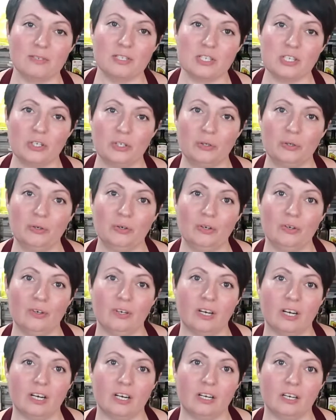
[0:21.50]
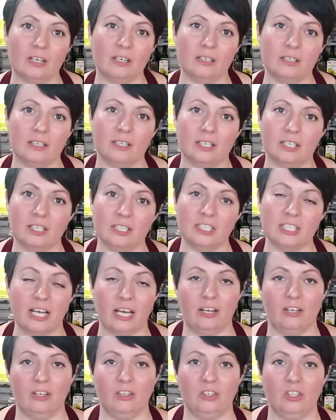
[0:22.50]
to our
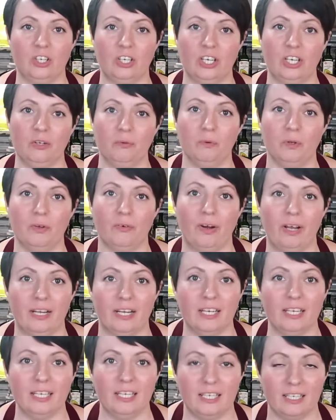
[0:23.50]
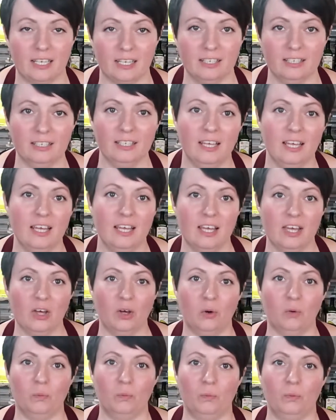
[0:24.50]
channel, Cooking with Raed and Inna.
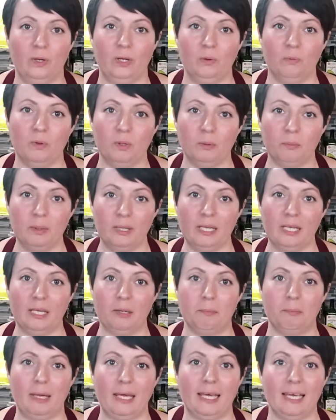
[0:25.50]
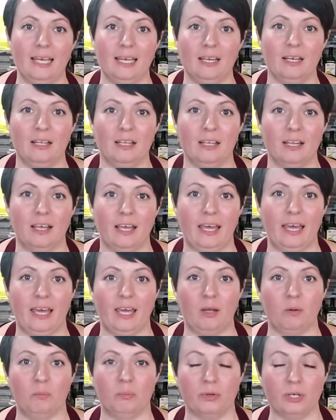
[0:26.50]
We will be making
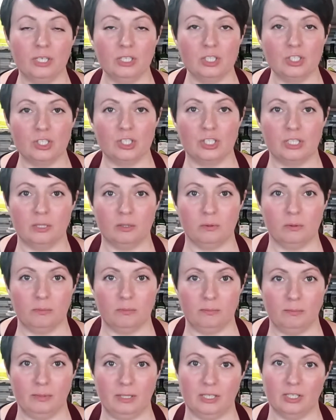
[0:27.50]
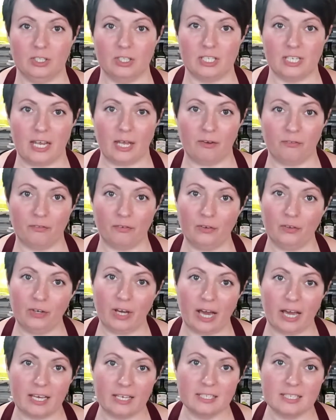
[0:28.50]
a brunch meal today for you
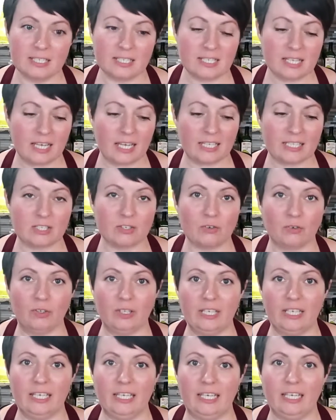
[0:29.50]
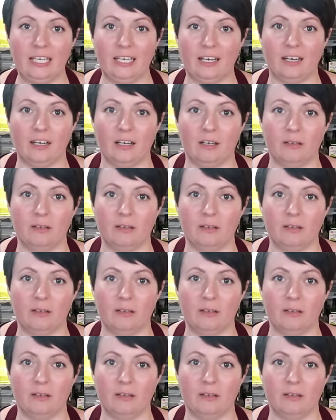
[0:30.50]
guys. It's really